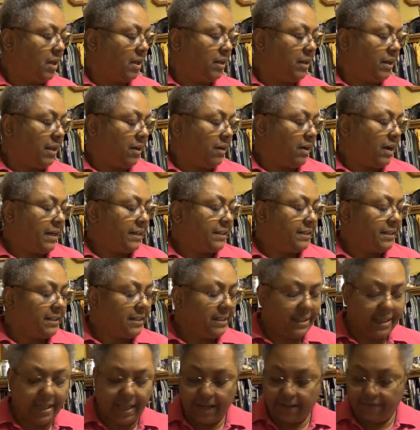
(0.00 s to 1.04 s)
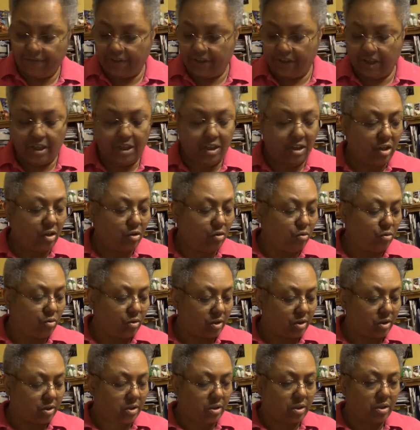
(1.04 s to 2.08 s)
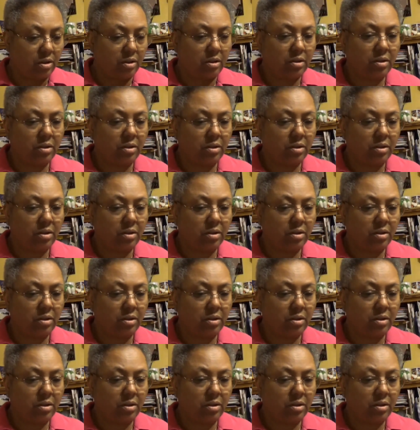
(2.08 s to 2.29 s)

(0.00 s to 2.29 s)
Now, I didn't have any notes